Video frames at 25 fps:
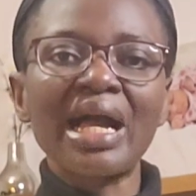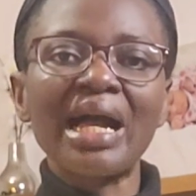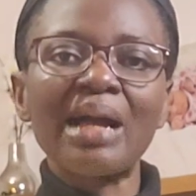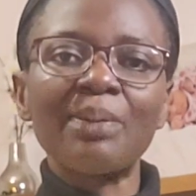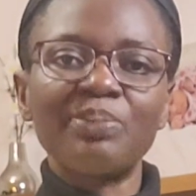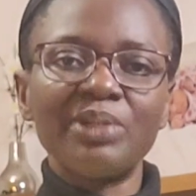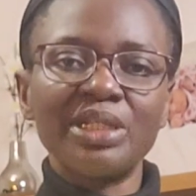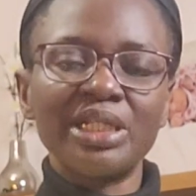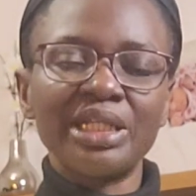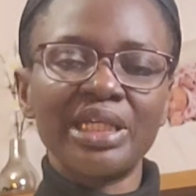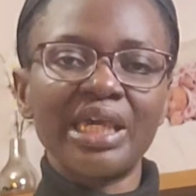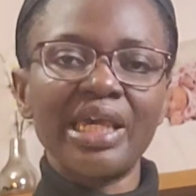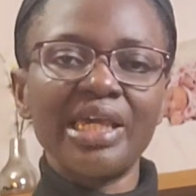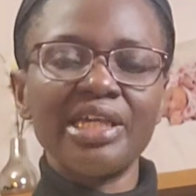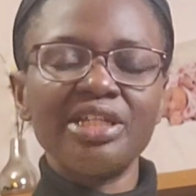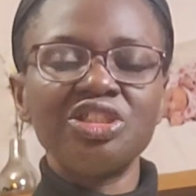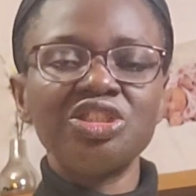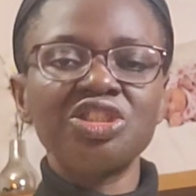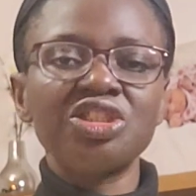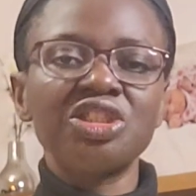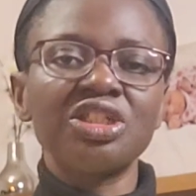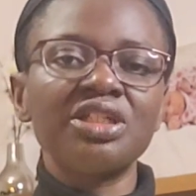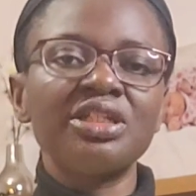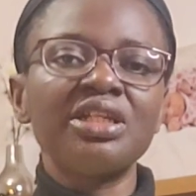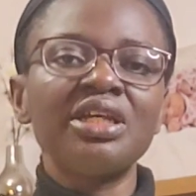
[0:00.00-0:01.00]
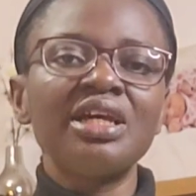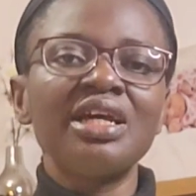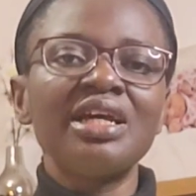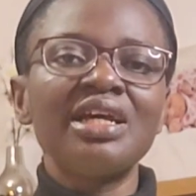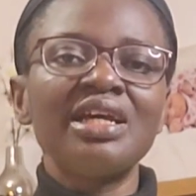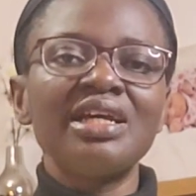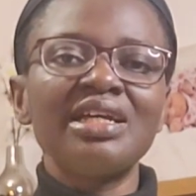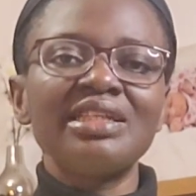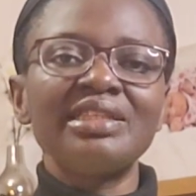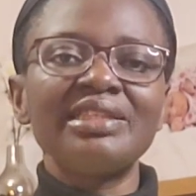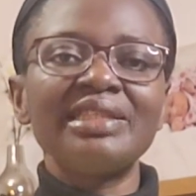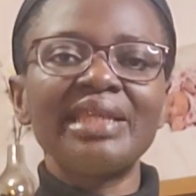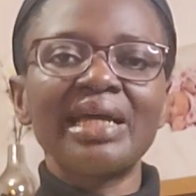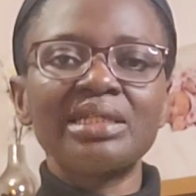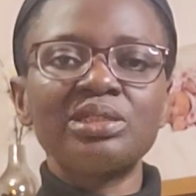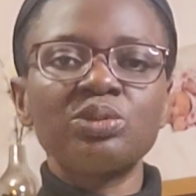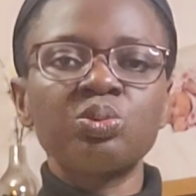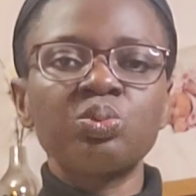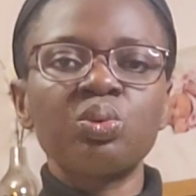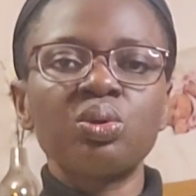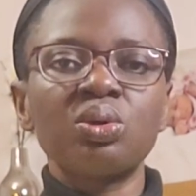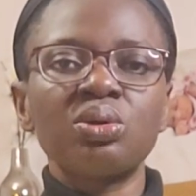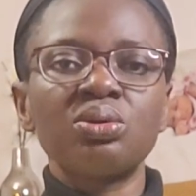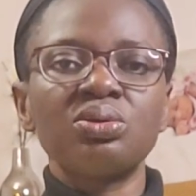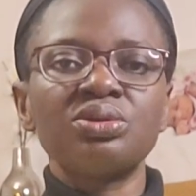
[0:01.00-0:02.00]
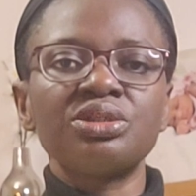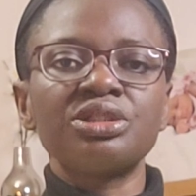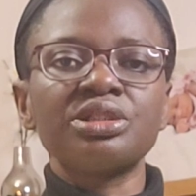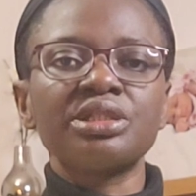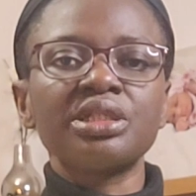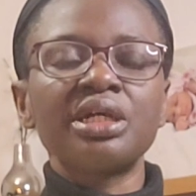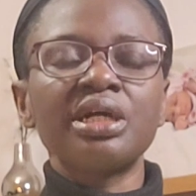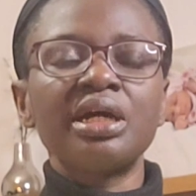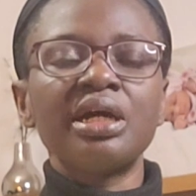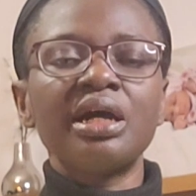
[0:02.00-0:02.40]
application that would